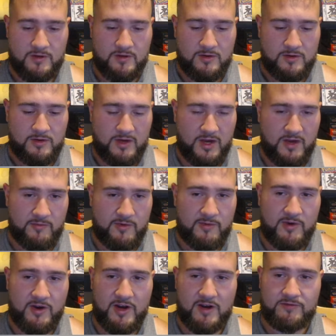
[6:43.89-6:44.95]
Yeah,
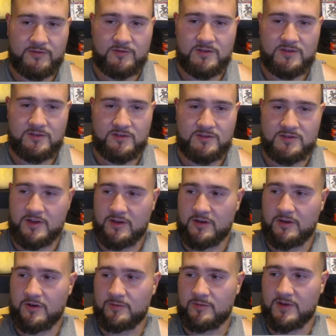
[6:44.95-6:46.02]
maybe I'll have to research that
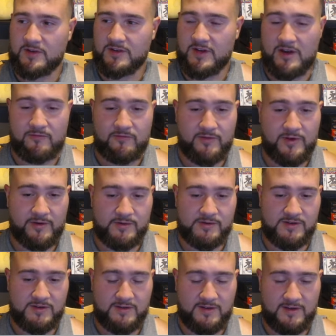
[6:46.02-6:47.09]
card because I've never
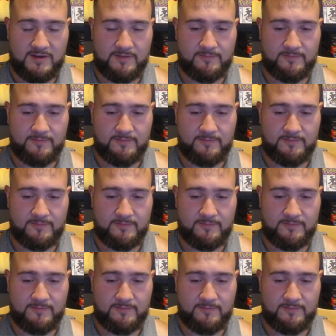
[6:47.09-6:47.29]
seen that.